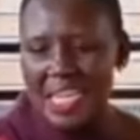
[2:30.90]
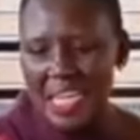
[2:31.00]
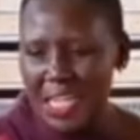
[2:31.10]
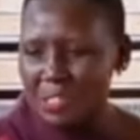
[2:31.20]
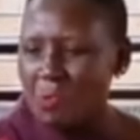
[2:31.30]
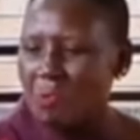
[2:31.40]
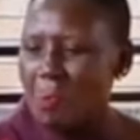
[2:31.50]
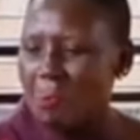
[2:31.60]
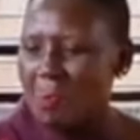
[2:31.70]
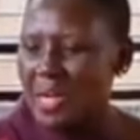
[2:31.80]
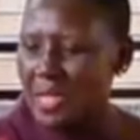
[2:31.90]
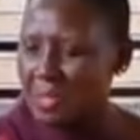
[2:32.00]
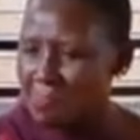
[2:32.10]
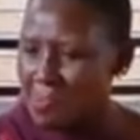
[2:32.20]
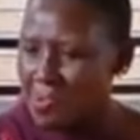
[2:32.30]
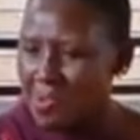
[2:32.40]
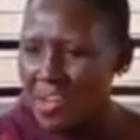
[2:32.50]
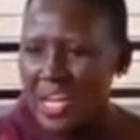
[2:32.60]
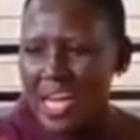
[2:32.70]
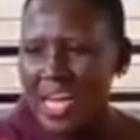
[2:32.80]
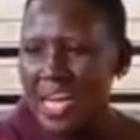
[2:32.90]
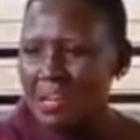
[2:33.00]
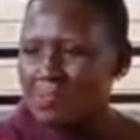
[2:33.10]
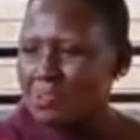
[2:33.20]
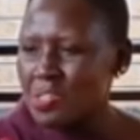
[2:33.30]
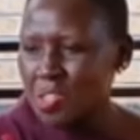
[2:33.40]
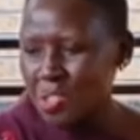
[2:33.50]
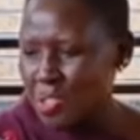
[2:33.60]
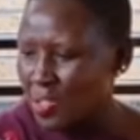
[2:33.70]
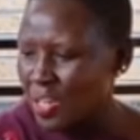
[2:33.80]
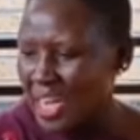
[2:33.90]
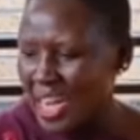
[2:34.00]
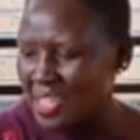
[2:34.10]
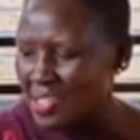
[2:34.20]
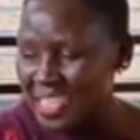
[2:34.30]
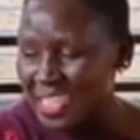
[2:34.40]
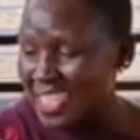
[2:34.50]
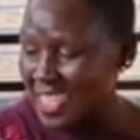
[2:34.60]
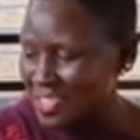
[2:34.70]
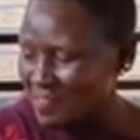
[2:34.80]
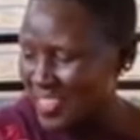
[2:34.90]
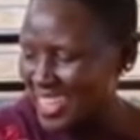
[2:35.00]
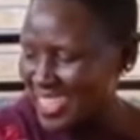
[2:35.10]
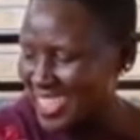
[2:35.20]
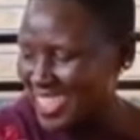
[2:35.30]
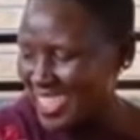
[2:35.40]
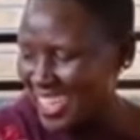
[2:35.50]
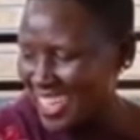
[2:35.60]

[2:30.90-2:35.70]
And nikaitwa kuwa mwalimu. And for sure, I don't regret being a teacher.